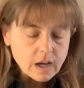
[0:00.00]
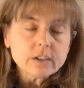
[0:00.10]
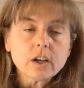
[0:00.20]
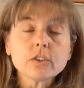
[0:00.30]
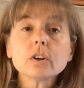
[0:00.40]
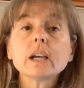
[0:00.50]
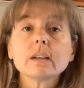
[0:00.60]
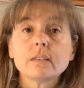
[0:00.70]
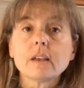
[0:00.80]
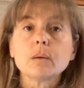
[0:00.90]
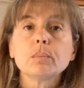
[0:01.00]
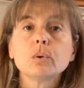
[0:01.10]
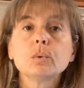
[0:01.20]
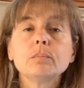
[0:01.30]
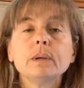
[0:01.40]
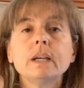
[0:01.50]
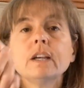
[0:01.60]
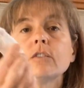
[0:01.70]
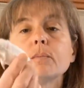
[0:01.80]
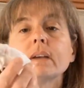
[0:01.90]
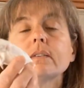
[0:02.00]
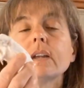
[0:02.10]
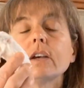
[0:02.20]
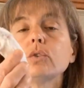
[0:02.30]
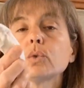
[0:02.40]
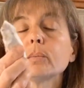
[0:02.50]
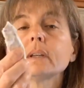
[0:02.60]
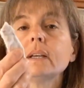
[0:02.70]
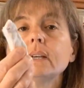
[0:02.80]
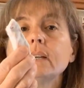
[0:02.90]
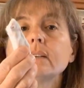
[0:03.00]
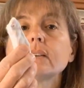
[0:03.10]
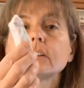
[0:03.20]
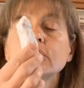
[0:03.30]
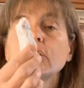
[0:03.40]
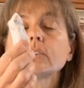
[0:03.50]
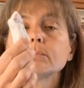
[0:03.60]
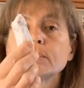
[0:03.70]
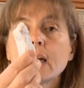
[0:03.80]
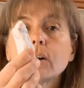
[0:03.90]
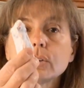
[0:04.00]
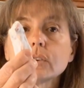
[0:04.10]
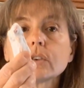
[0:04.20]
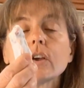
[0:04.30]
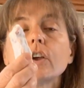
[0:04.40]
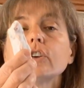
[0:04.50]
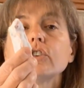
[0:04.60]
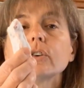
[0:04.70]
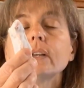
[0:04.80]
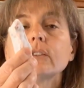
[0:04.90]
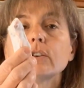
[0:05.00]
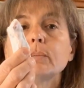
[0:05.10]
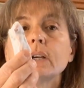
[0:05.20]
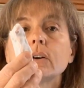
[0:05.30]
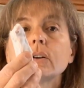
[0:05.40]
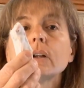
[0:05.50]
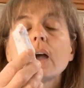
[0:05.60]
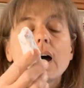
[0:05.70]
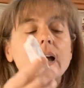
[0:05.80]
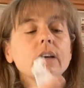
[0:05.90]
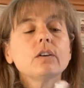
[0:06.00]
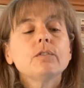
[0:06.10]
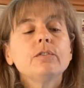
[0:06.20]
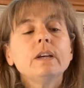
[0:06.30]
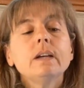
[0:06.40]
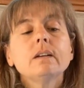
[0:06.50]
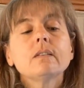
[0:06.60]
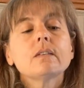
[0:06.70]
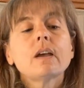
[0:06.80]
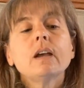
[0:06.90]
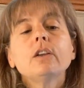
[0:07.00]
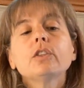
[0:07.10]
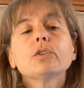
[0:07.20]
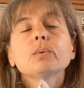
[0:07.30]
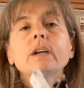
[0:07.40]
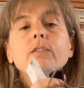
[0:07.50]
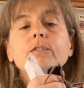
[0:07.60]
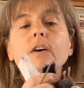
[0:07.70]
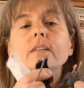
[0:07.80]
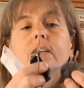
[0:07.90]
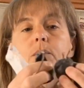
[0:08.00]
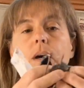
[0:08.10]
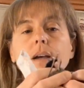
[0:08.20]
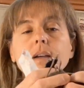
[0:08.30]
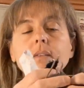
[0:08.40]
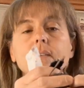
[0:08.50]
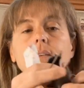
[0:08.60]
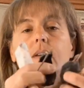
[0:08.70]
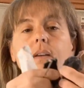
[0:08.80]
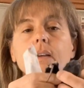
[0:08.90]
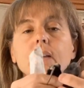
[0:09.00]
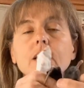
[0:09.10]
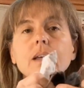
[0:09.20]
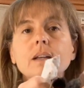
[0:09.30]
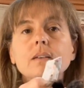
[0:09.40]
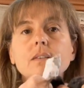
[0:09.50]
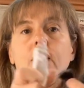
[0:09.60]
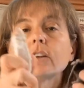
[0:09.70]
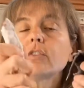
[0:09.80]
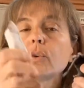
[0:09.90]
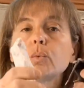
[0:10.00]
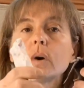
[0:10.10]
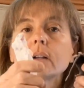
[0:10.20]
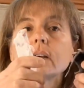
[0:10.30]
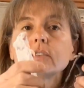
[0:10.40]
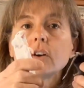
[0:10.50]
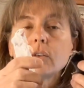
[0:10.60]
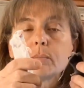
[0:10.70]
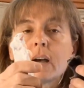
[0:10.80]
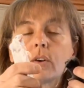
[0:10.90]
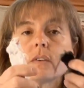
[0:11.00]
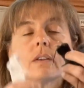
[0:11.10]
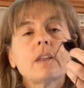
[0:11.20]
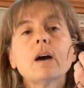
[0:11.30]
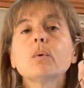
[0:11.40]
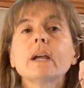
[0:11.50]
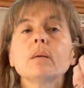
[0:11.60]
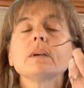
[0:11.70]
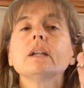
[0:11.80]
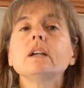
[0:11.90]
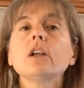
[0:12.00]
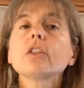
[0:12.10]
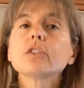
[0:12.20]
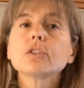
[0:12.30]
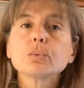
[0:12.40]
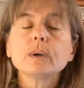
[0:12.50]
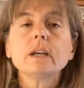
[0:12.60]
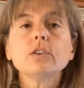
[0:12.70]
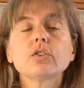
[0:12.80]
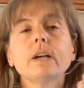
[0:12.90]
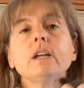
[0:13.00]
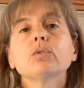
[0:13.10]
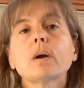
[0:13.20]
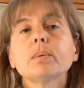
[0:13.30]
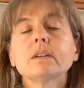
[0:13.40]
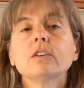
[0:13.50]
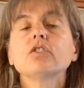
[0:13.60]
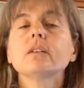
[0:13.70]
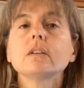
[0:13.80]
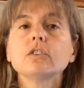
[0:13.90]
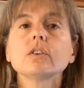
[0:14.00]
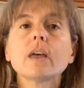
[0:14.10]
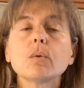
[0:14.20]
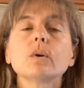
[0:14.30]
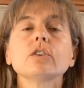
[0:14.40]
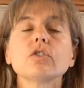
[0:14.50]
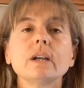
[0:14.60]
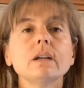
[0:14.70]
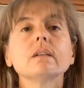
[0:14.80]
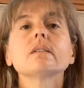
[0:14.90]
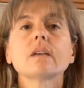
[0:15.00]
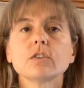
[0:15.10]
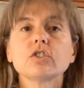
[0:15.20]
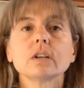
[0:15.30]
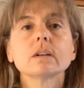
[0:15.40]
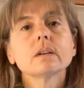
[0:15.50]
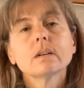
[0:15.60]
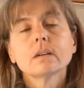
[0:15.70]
Another example would be if my snake normally eats an adult mouse during their meal, I could feed, say, three fuzzy mice instead of the one adult mouse, and that way I'm getting three training repetitions into that one training session.